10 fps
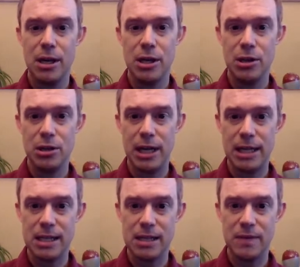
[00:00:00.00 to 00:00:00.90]
your
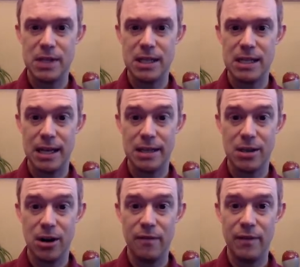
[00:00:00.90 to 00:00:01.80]
chances of success
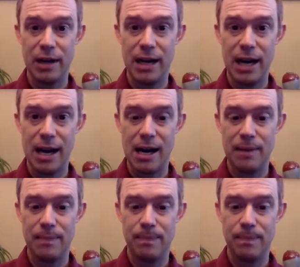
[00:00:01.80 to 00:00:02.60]
are very high.